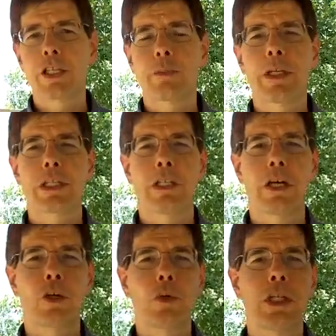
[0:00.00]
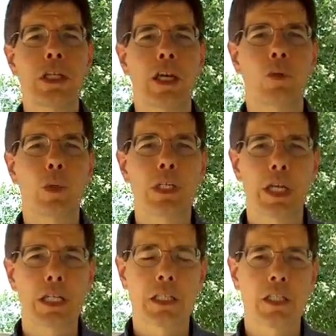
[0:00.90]
This means that not only can we
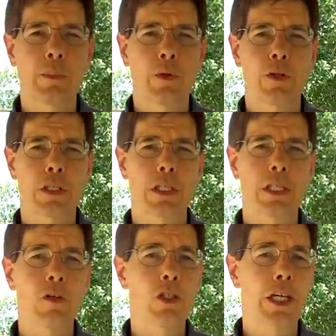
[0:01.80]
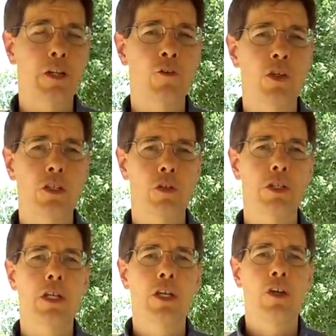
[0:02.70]
test any person's energetic
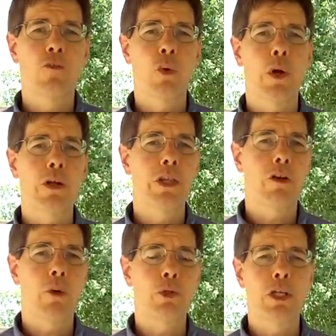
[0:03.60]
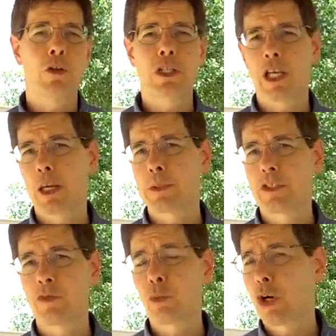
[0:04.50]
field for where there are particular
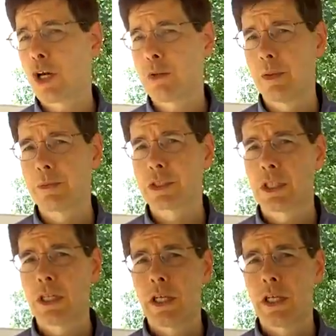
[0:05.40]
types of problems,